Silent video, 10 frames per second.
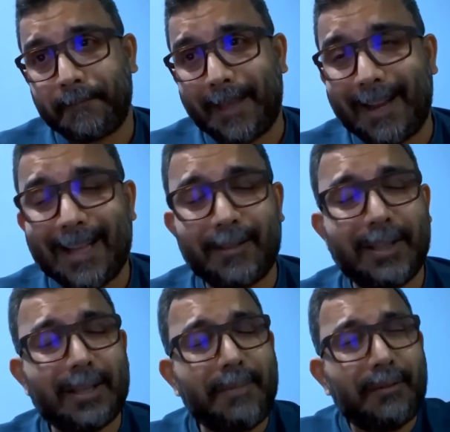All right, so
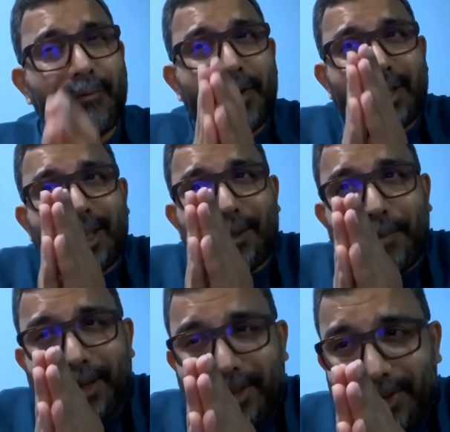that's my first
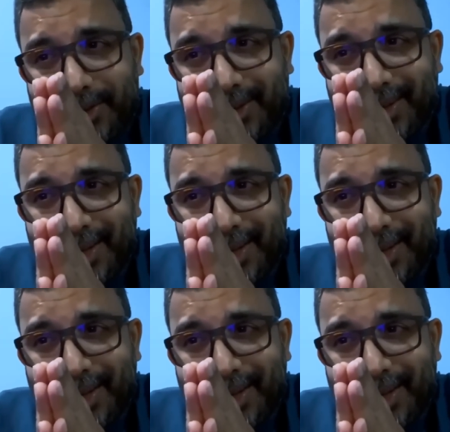expectation.